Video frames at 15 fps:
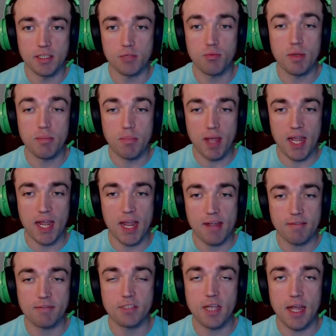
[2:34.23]
we may have
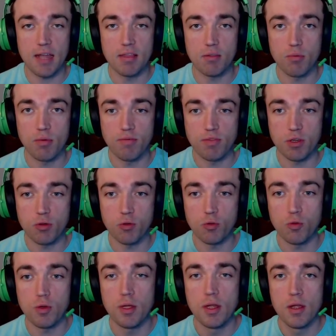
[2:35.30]
to end the review
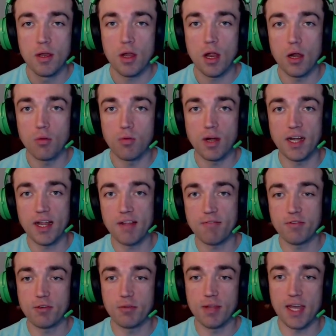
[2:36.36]
right
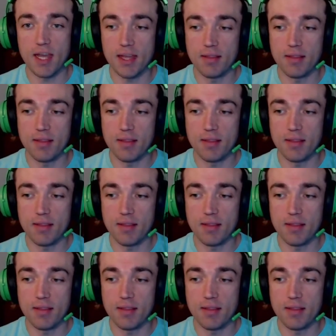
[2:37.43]
after that.